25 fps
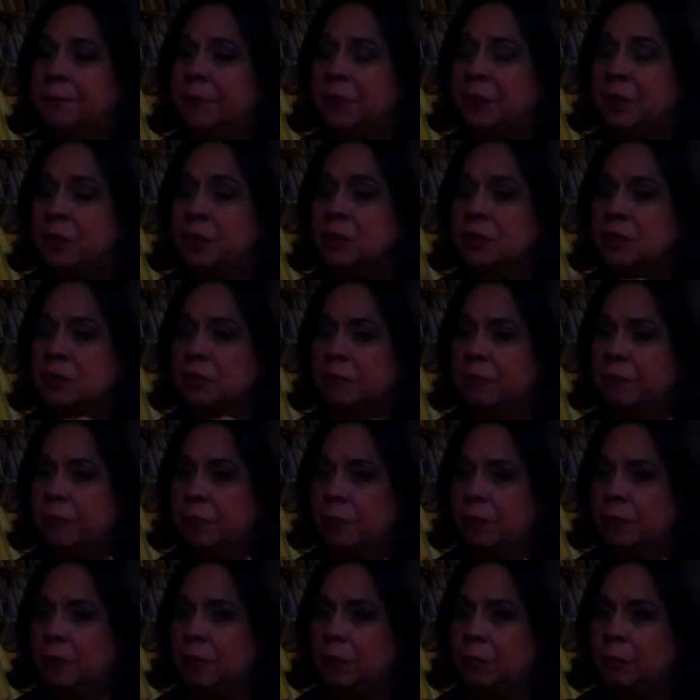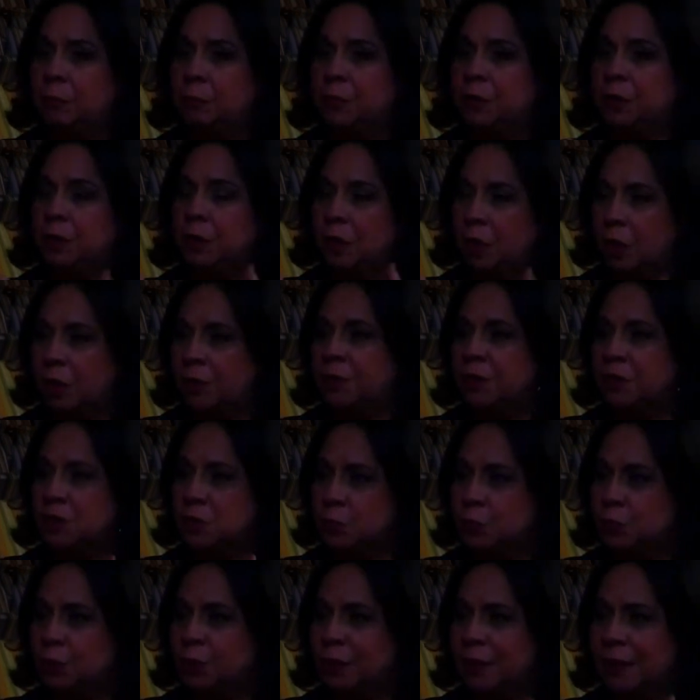years of real
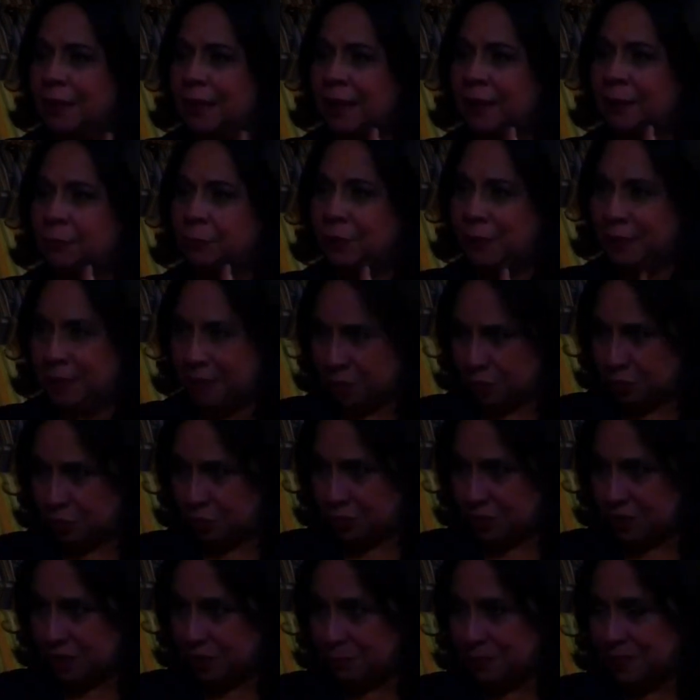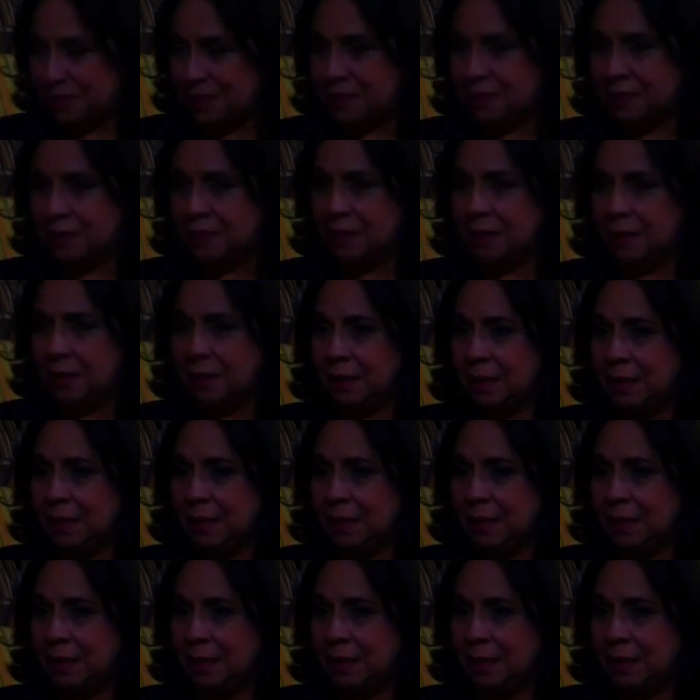honest work and relationships. And,